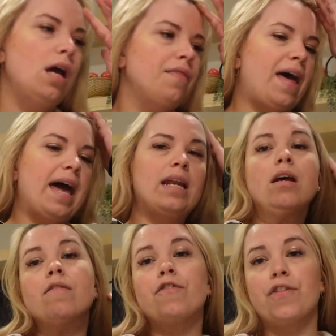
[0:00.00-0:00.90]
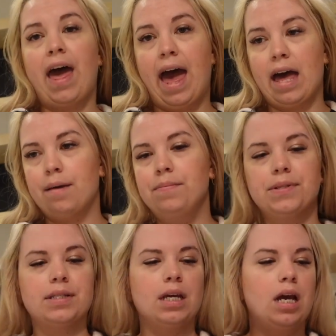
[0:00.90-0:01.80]
Then for the
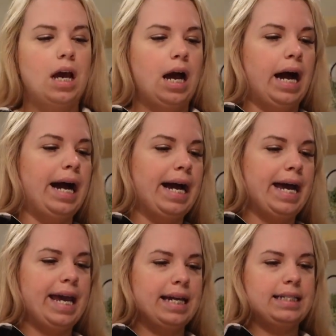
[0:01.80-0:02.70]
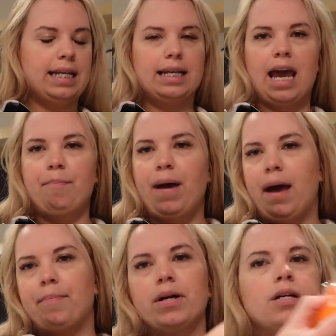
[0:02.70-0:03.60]
Hebs, I did get
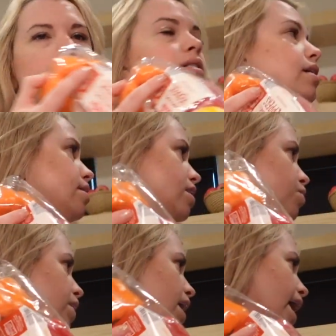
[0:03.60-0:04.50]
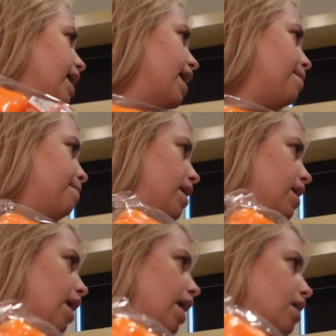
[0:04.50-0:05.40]
peppers because this week I am
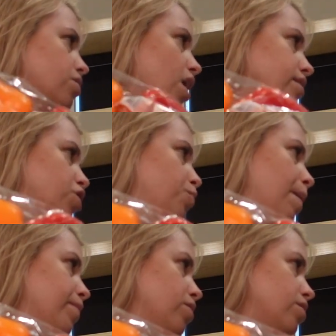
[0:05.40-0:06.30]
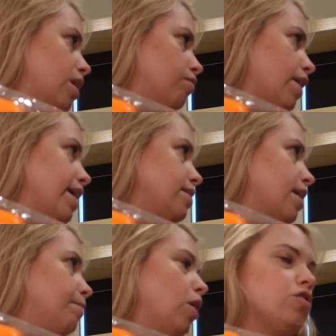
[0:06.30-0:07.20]
making sausage peppers and rice,
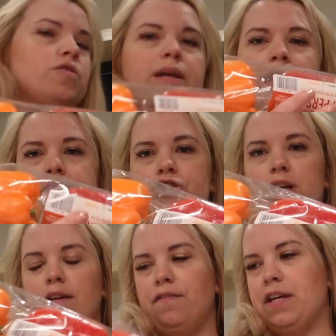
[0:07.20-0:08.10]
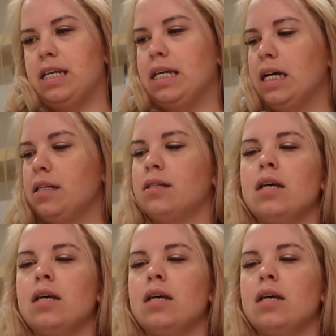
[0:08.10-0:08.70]
and I'm also making chicken fajitas.